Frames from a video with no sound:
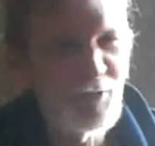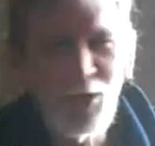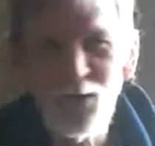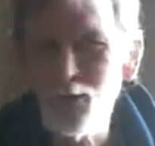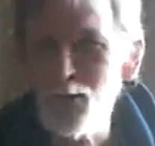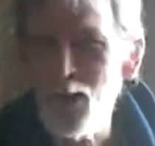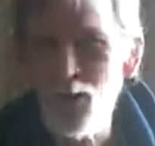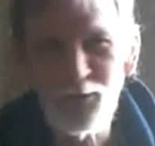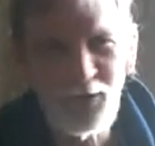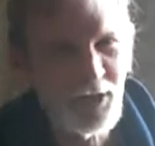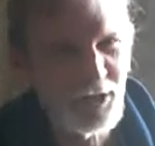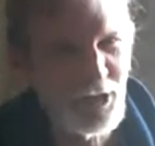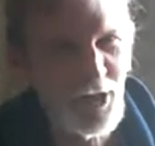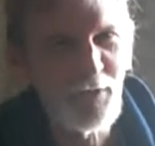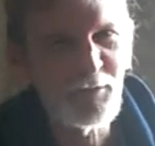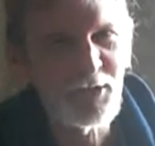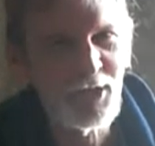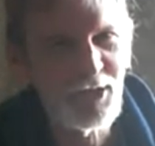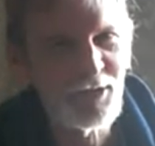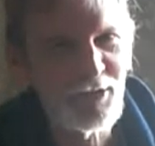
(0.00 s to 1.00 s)
don't go with the
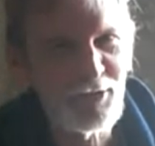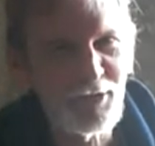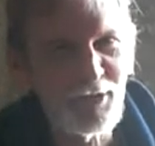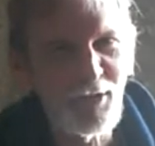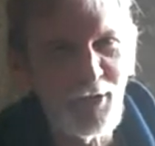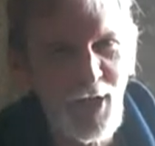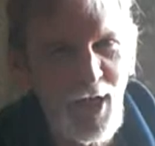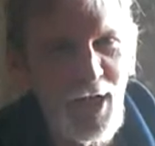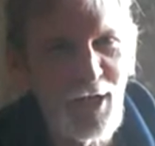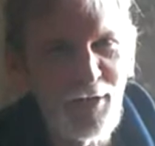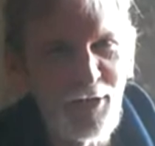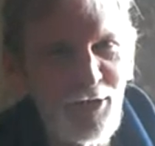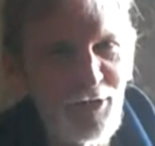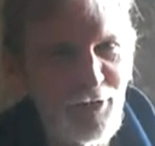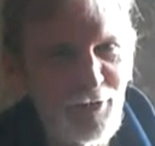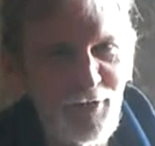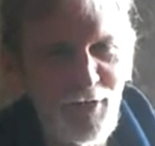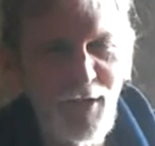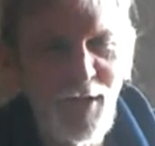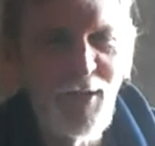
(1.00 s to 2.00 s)
sharp scissors. Okay,
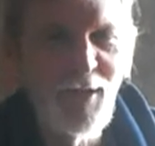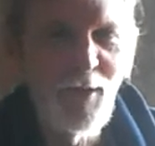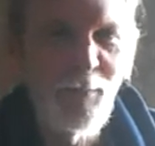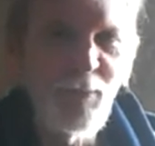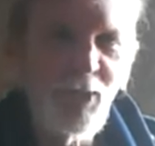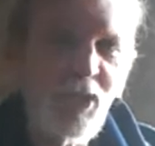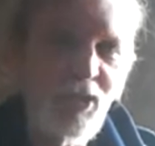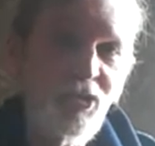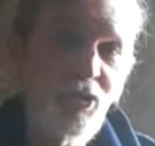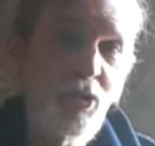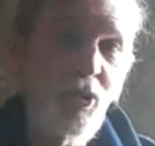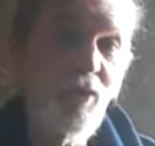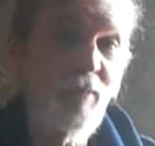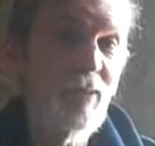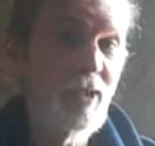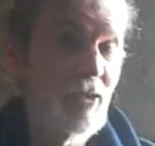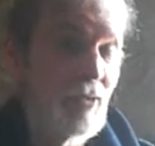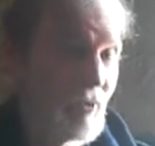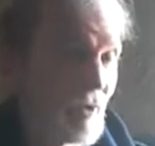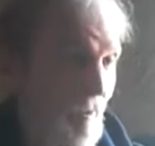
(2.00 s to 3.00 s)
you're because you're going to
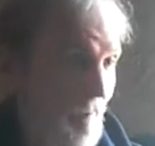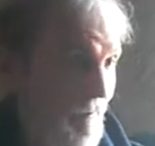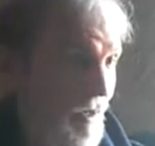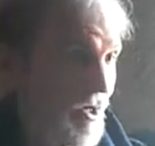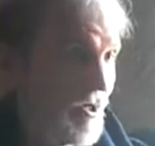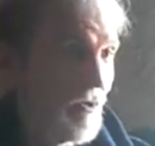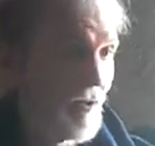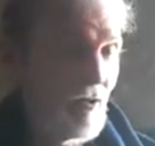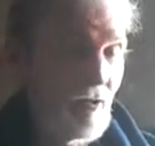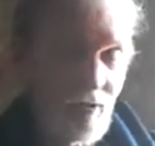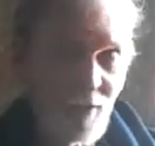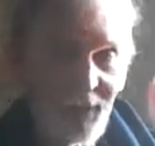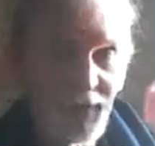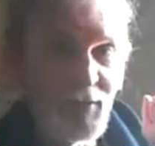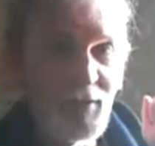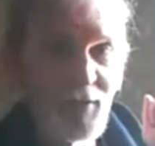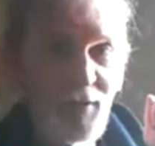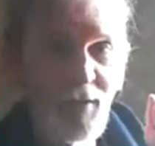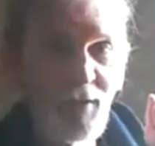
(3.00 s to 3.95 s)
be doing a mirror and